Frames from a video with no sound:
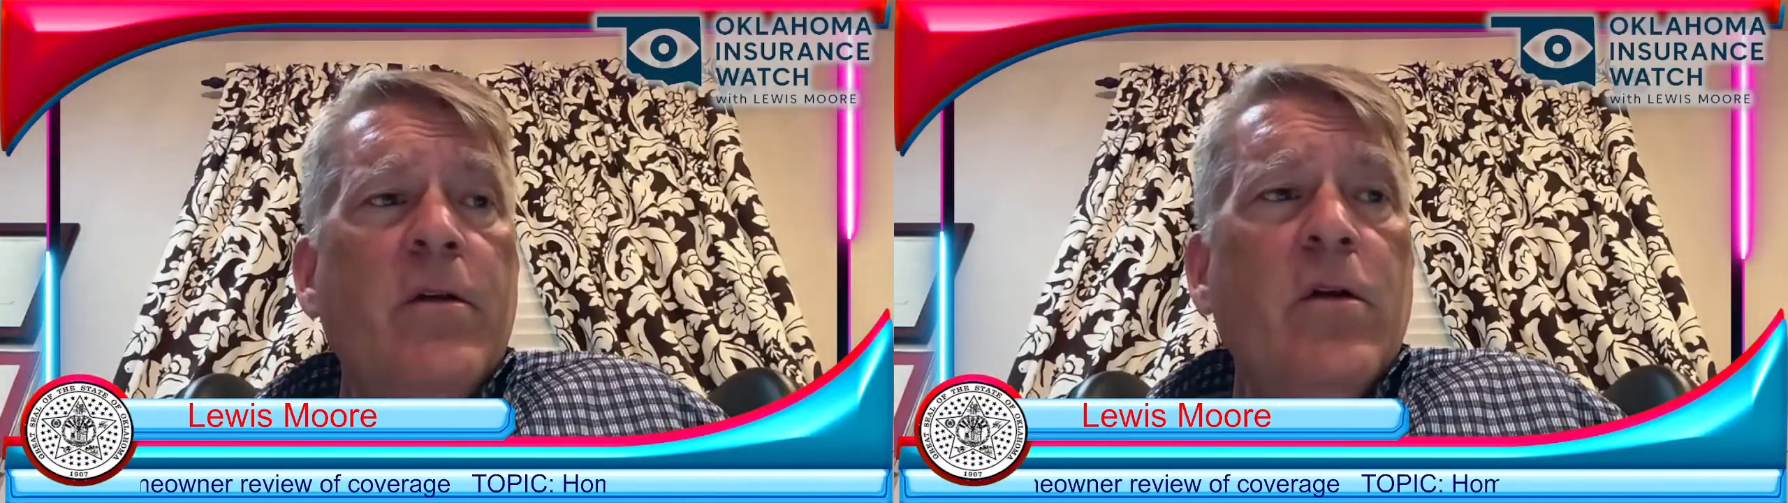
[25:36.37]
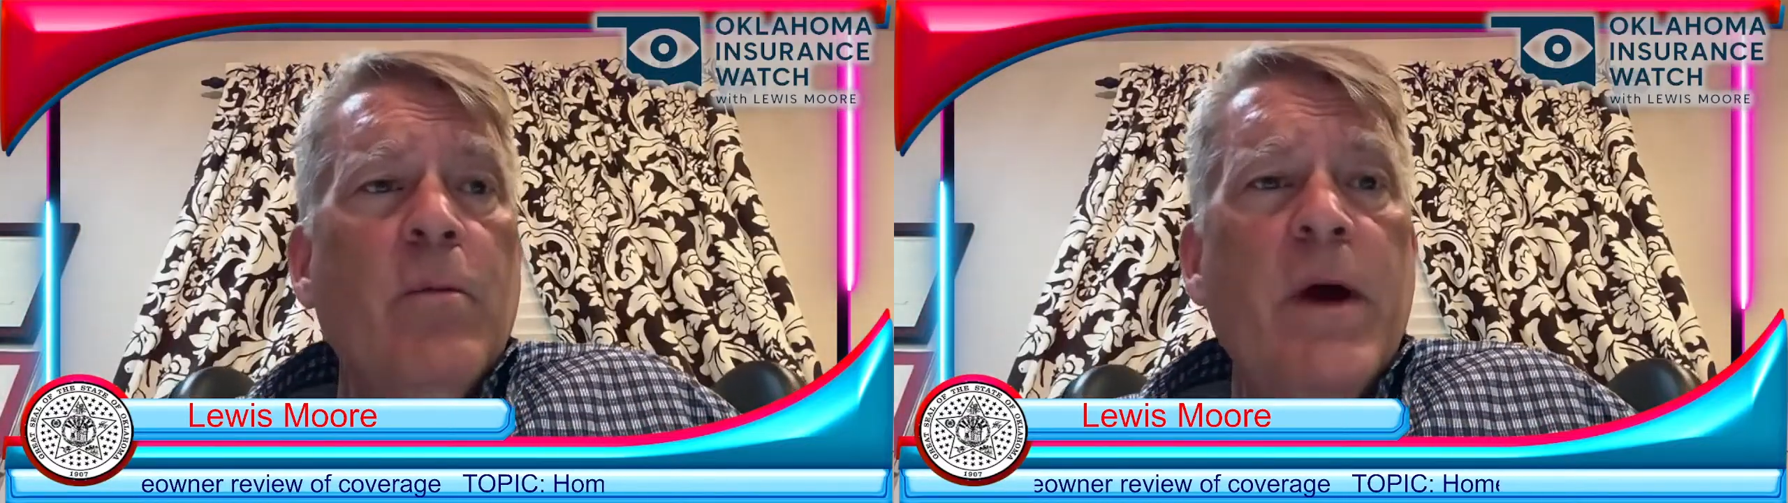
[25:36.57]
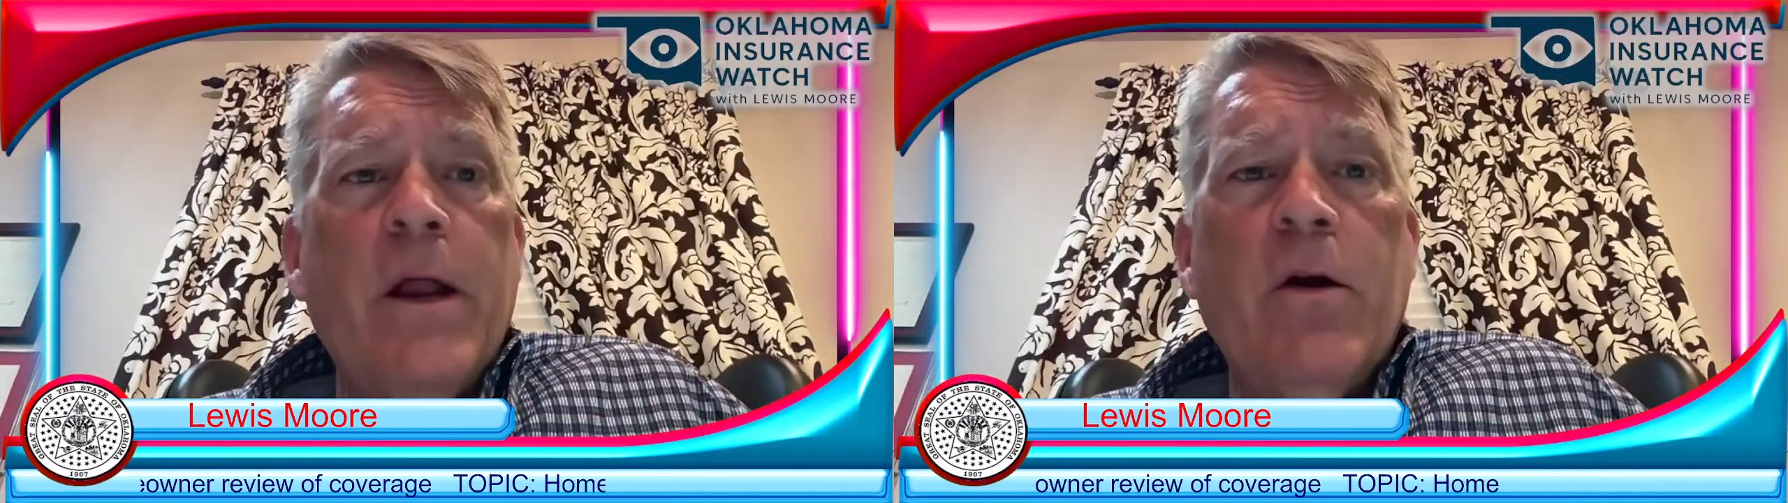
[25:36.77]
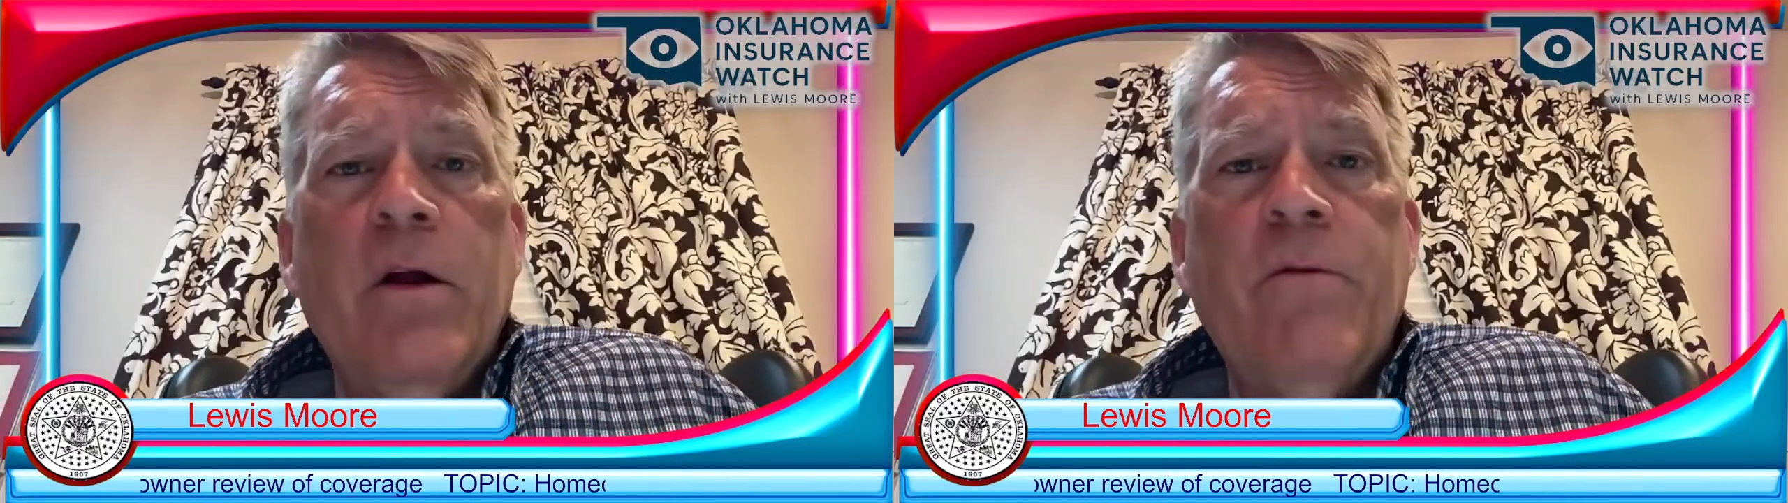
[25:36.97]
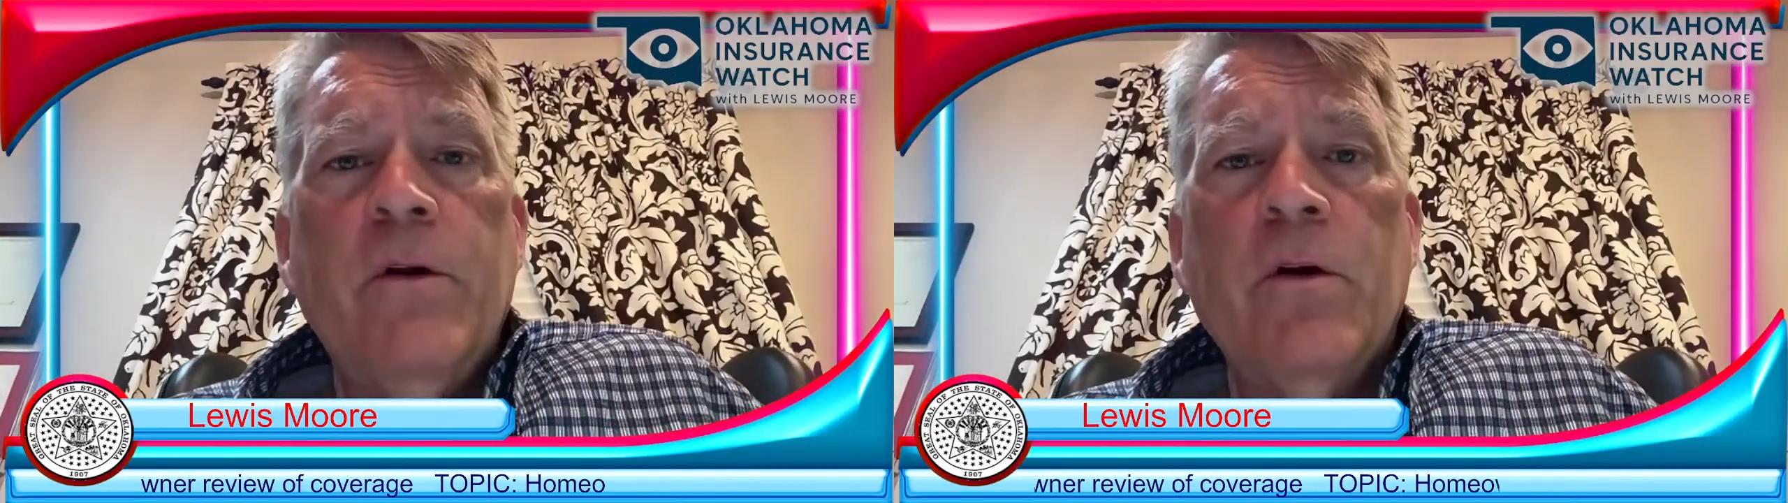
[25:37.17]
no
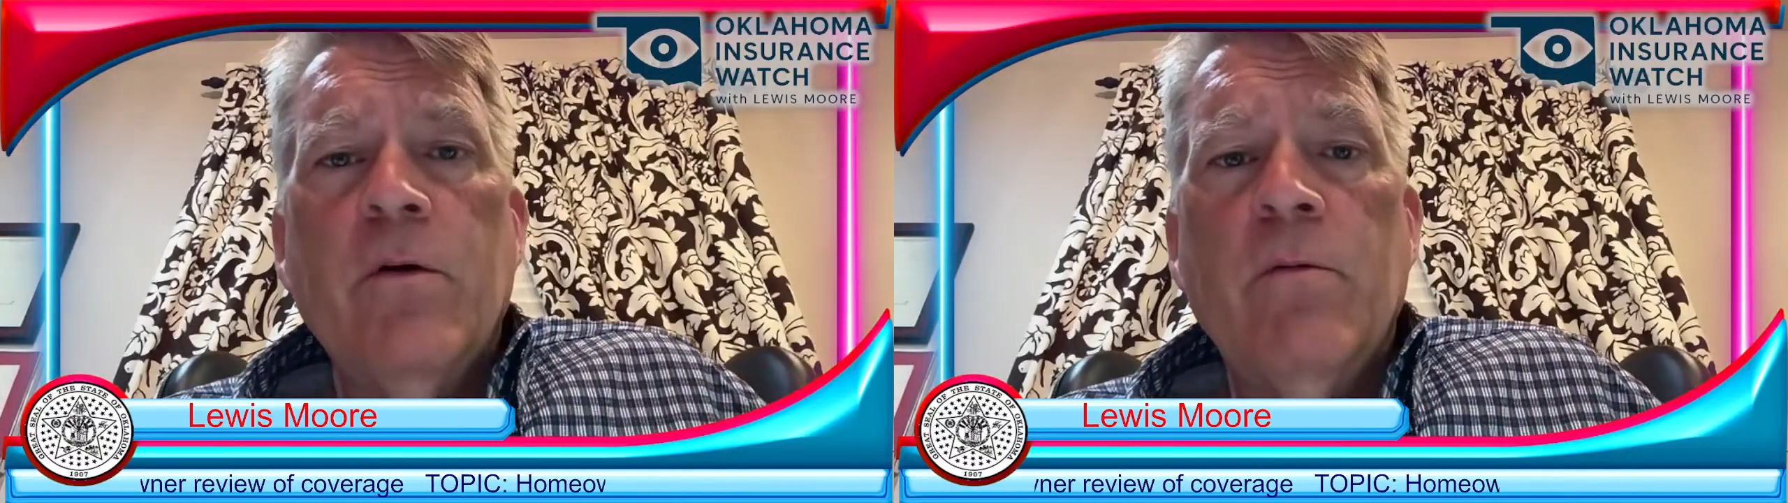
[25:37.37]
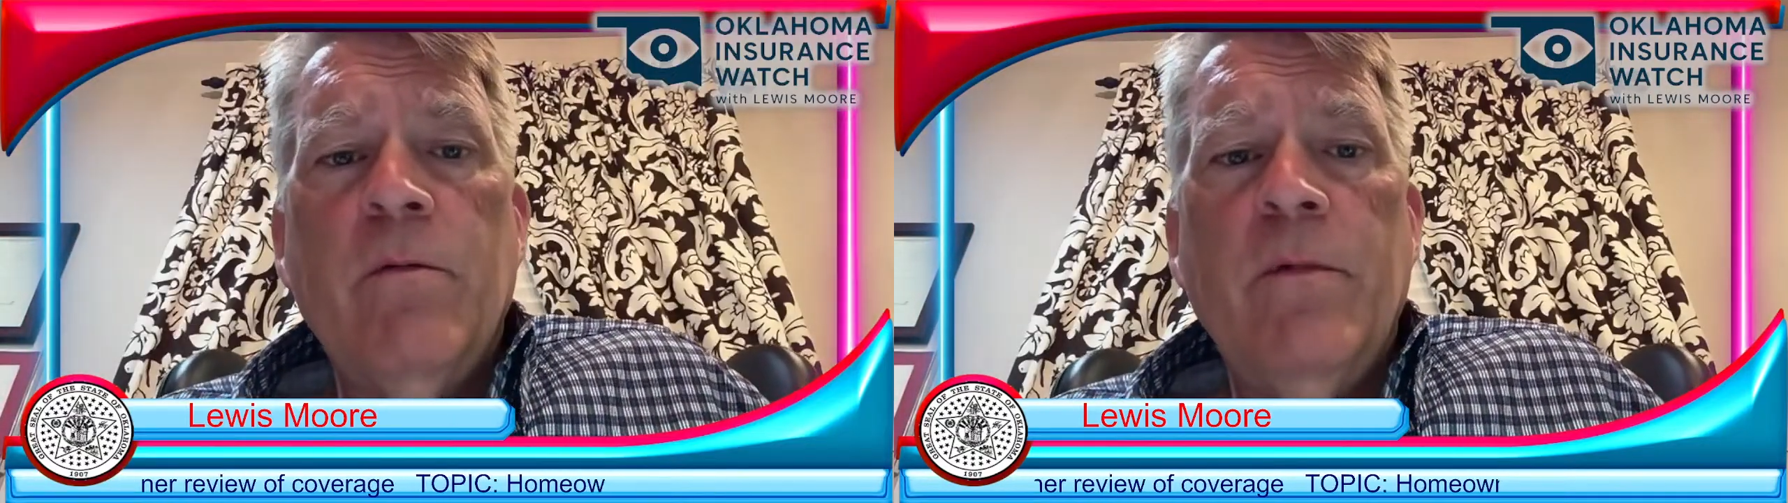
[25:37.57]
matter if you're